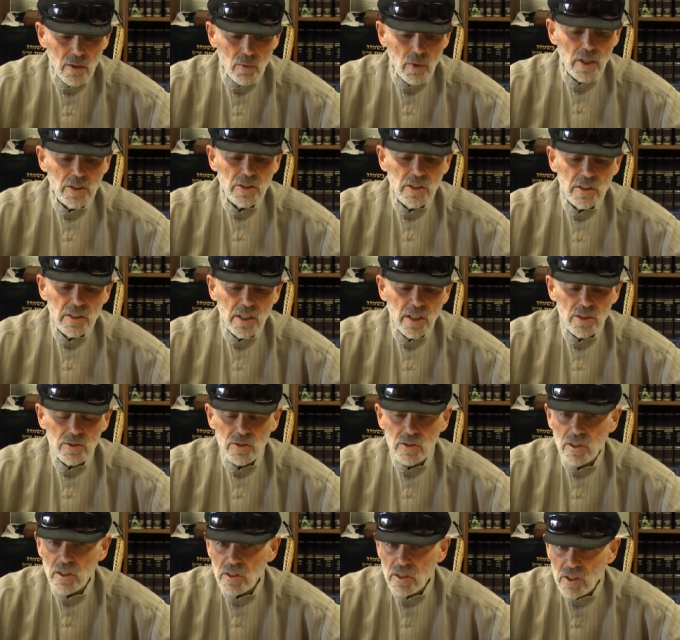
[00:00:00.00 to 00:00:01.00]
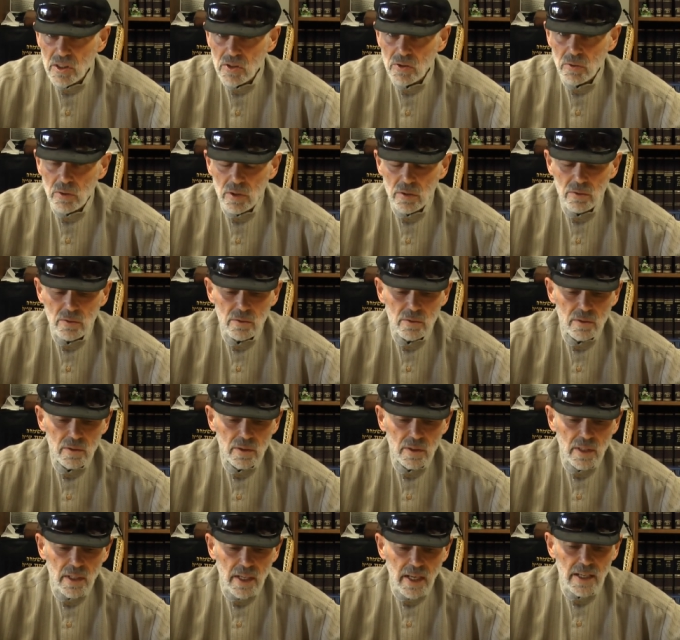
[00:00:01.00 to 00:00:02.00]
Rashi tells us that Yisro
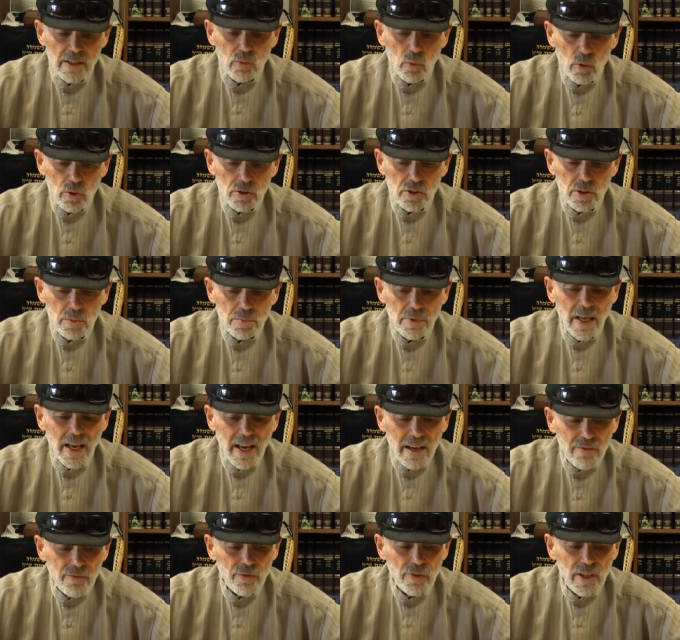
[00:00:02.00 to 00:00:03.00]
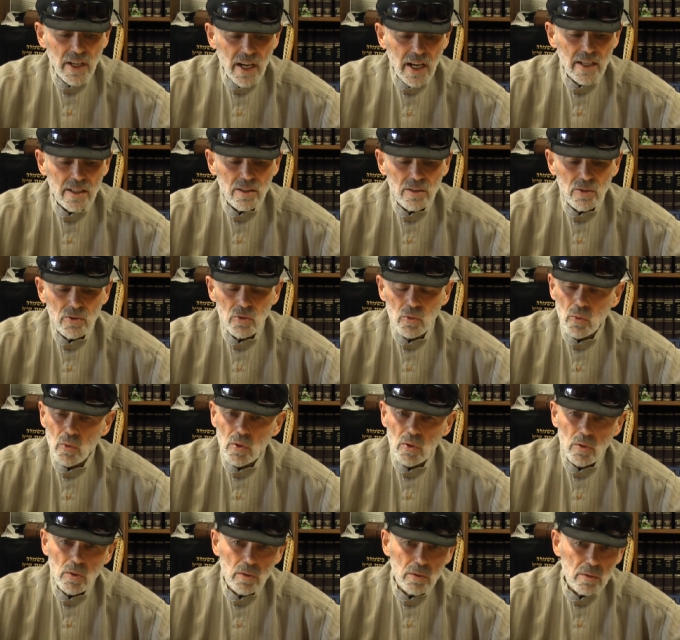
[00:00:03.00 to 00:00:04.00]
had worshipped every idol in the
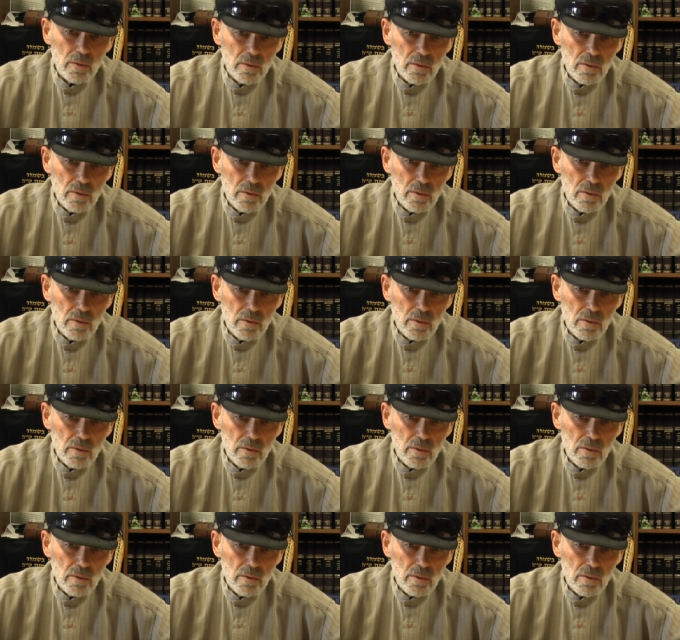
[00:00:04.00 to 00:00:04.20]
world,